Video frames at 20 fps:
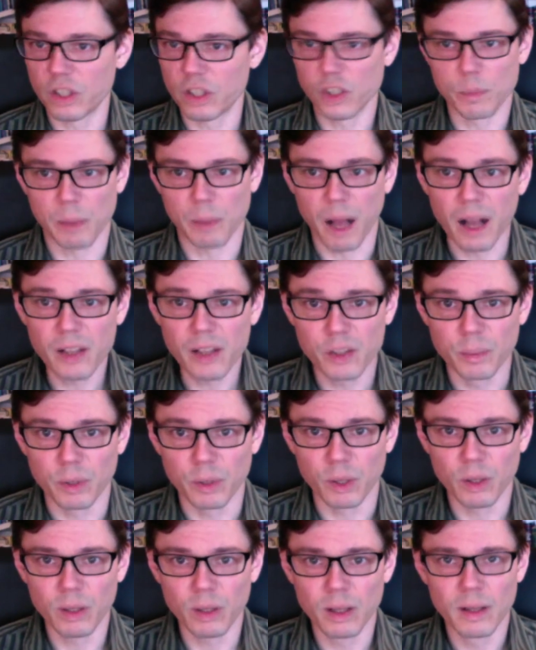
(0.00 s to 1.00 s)
is
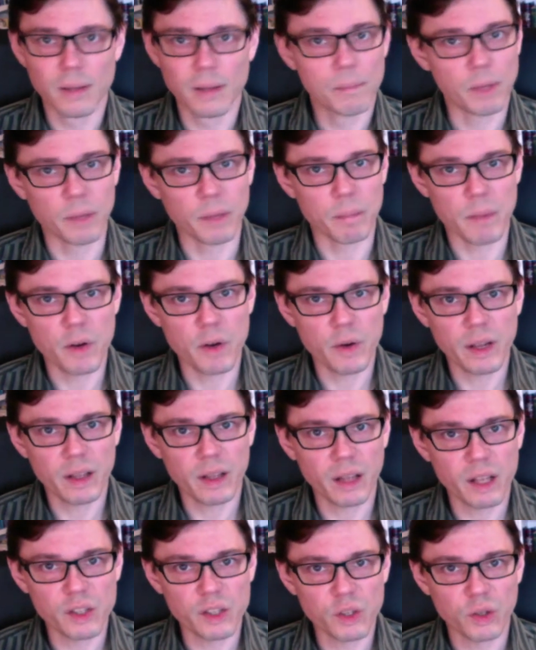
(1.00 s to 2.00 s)
possible, but
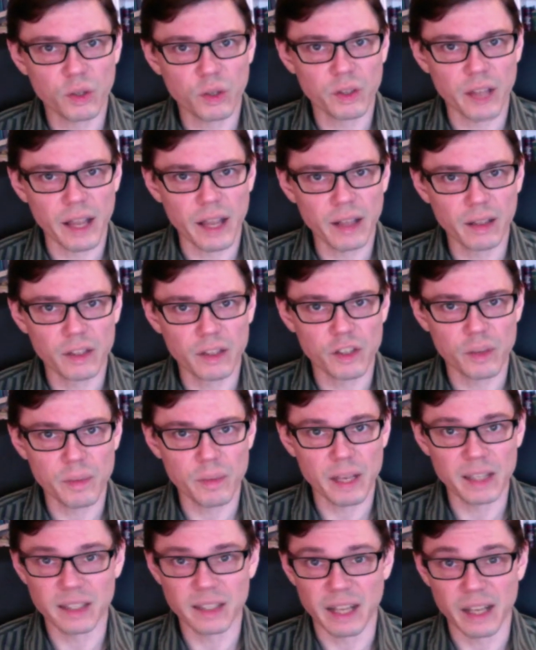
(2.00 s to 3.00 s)
mereological nihilism
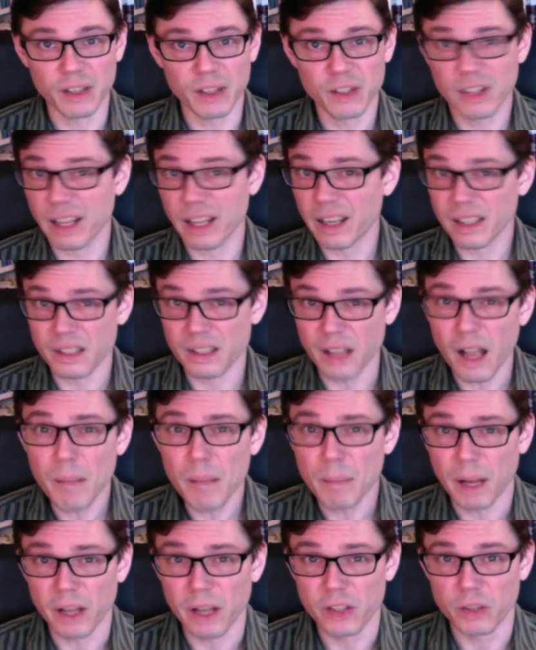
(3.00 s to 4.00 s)
entails that it's
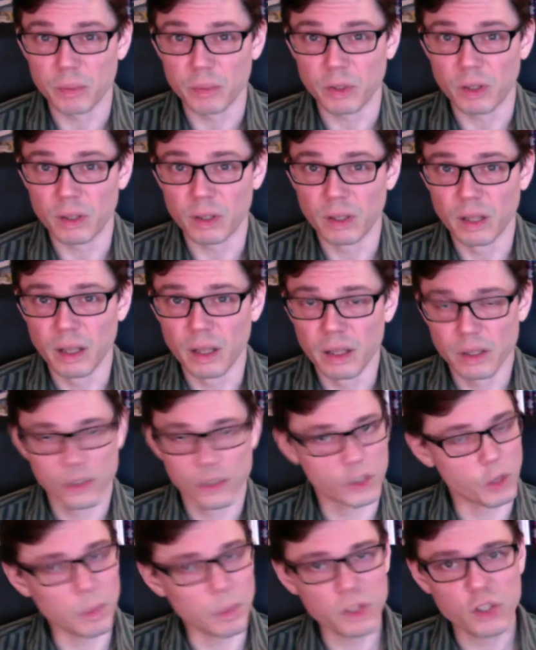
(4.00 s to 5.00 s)
not possible
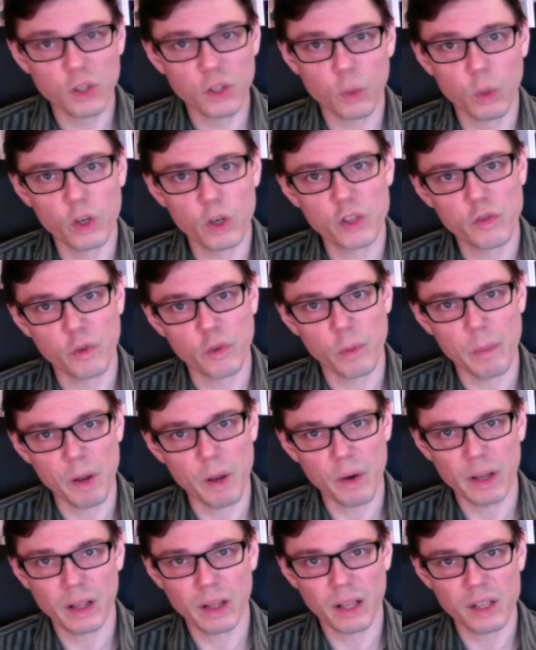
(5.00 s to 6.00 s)
so much the worse for
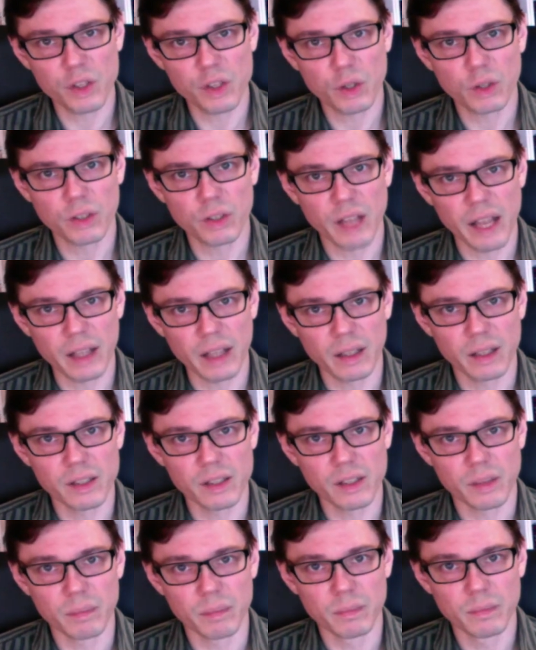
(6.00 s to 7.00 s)
mereological
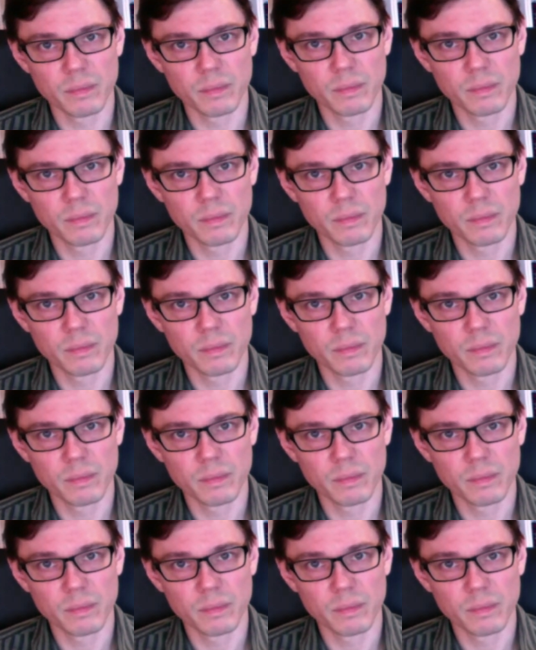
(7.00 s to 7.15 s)
nihilism.